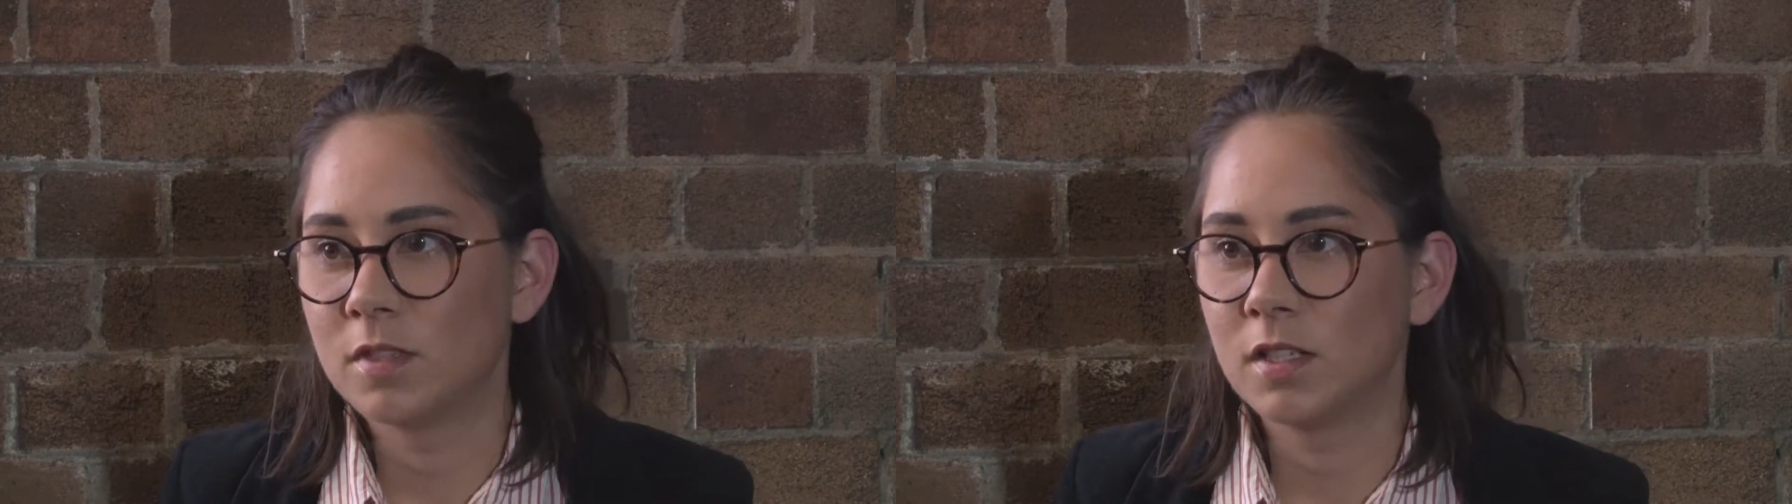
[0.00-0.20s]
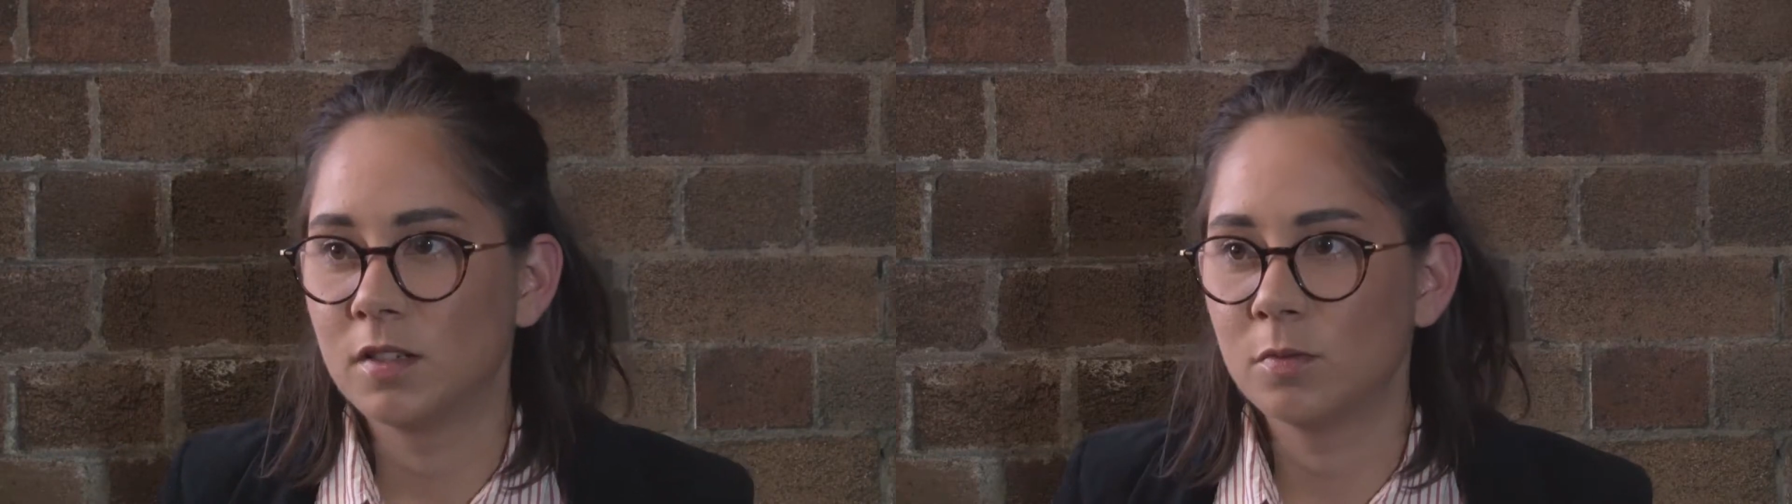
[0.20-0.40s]

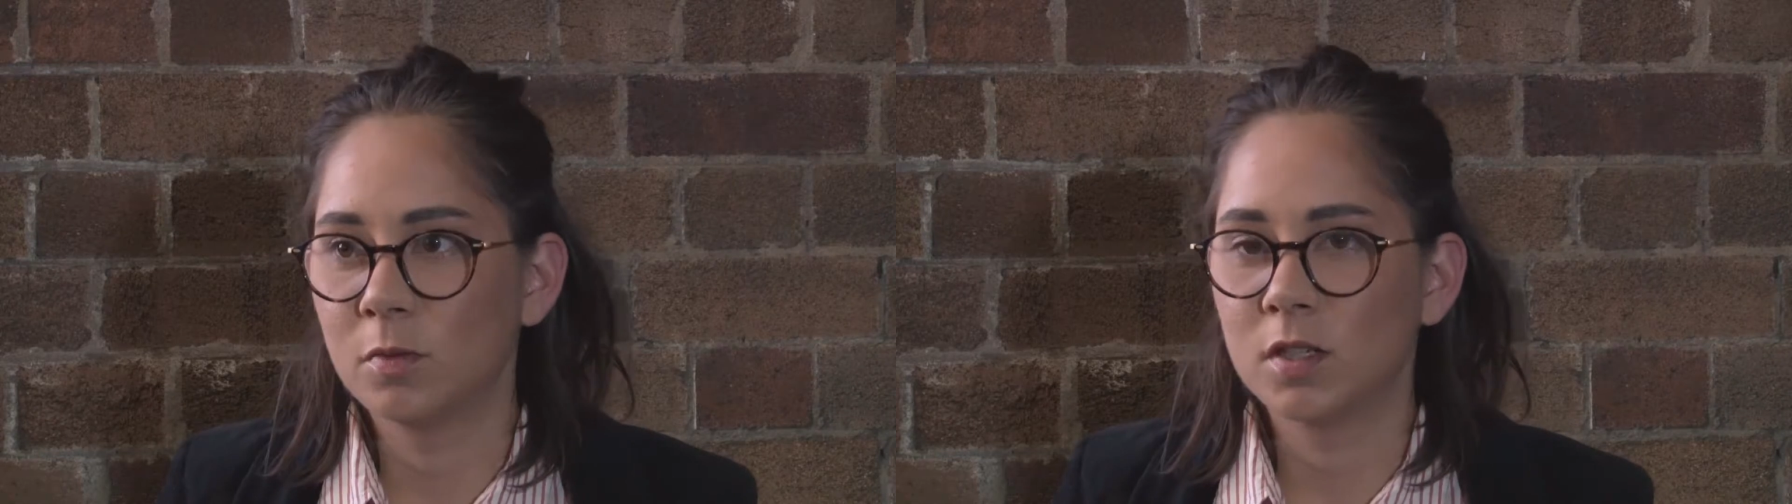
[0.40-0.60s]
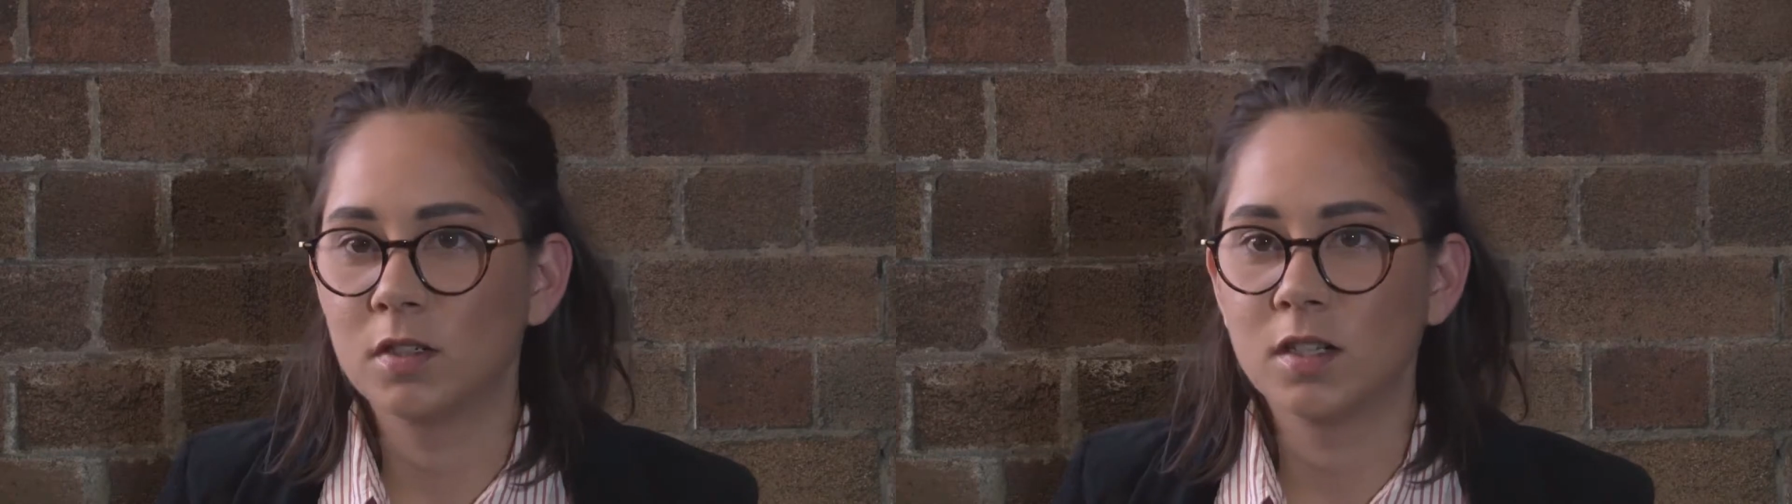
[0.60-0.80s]
live and
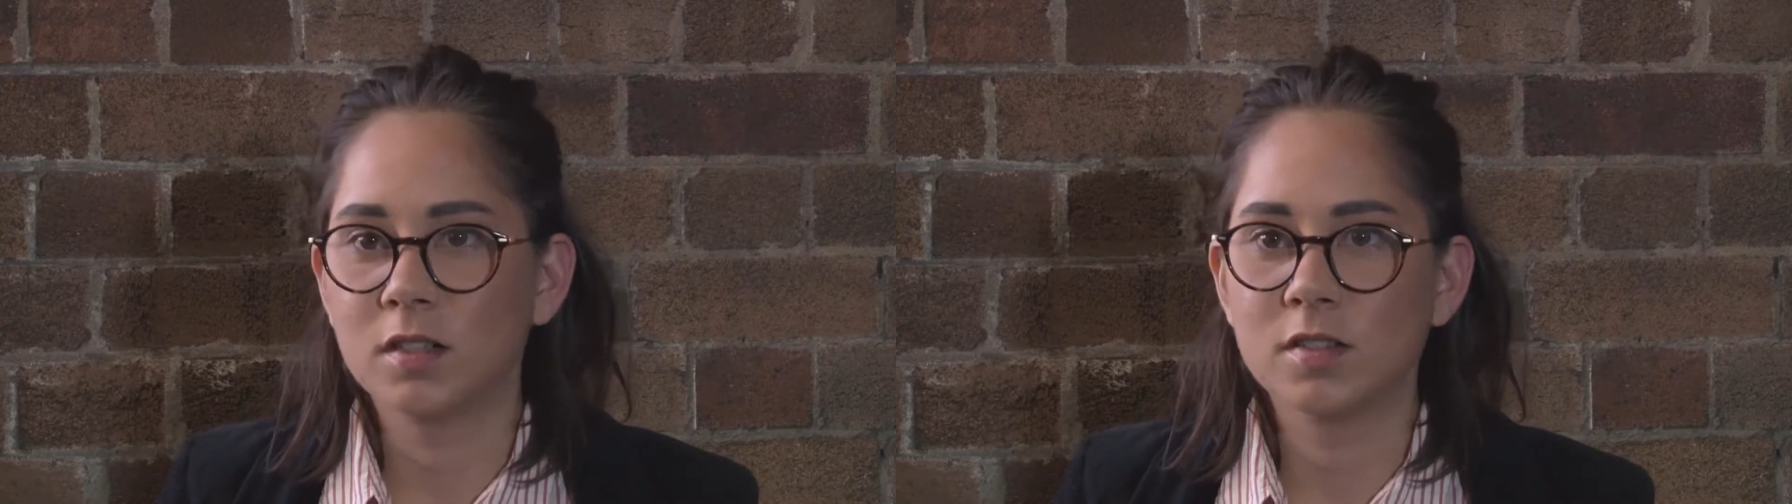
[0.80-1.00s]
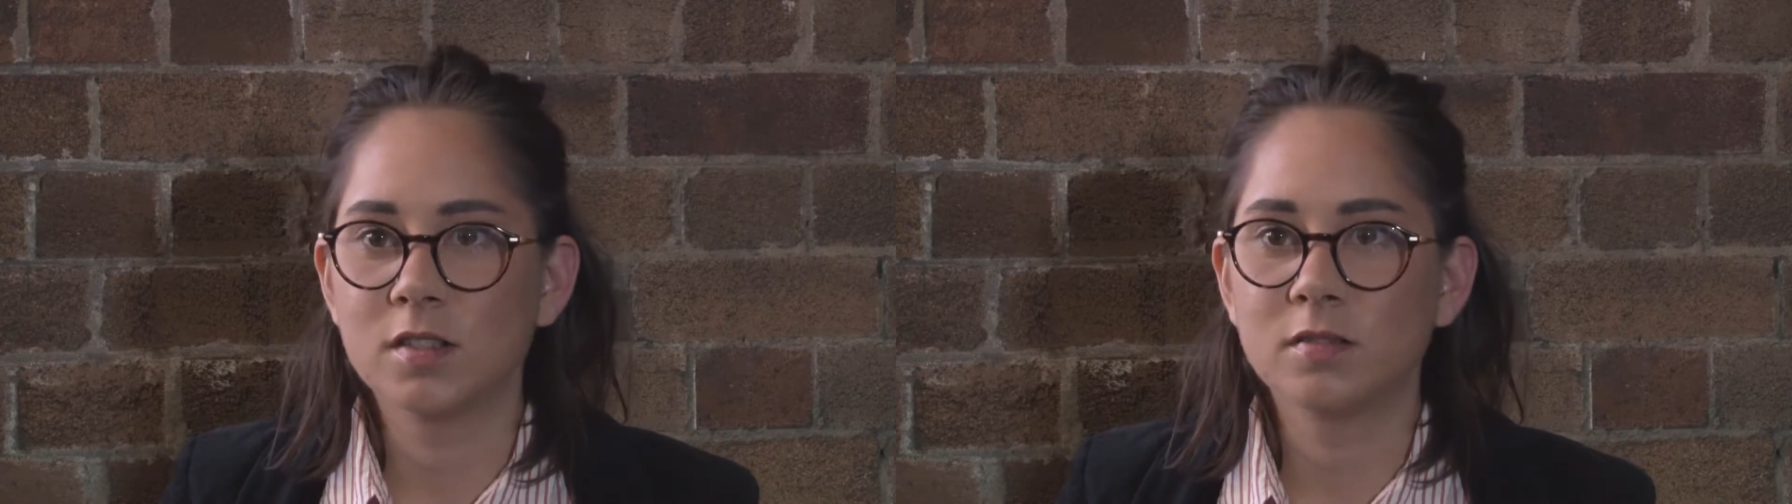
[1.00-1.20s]
work
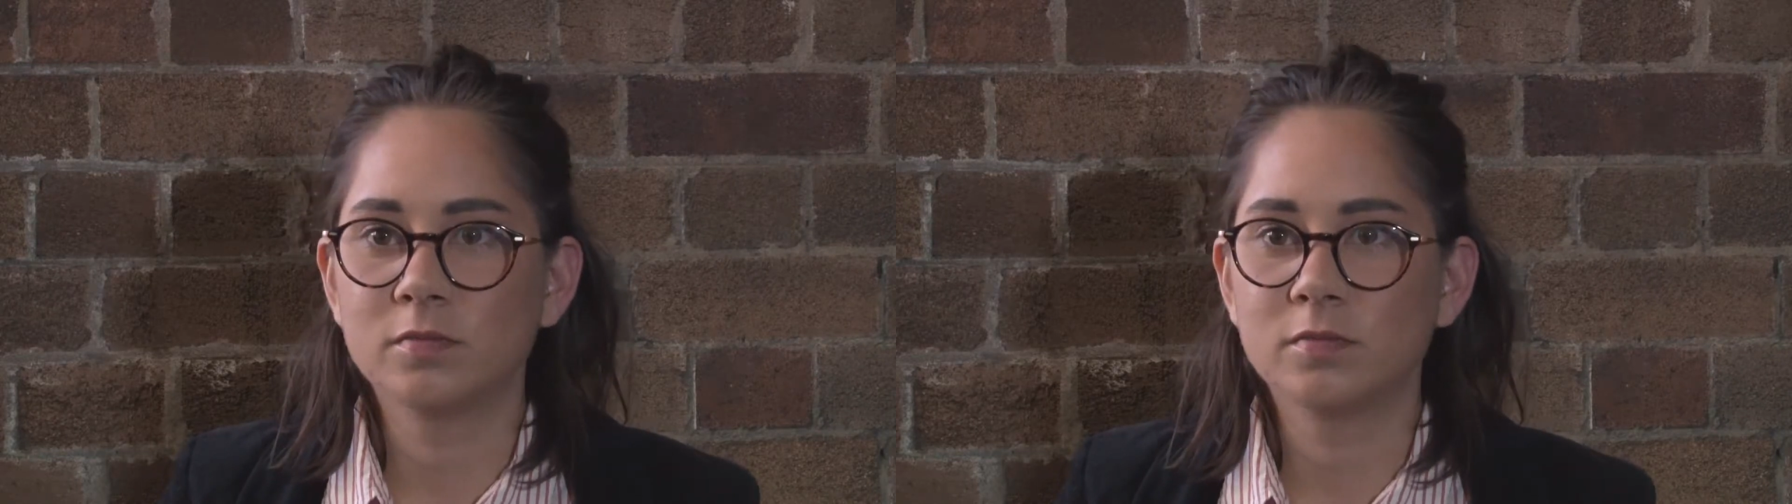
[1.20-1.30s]
around.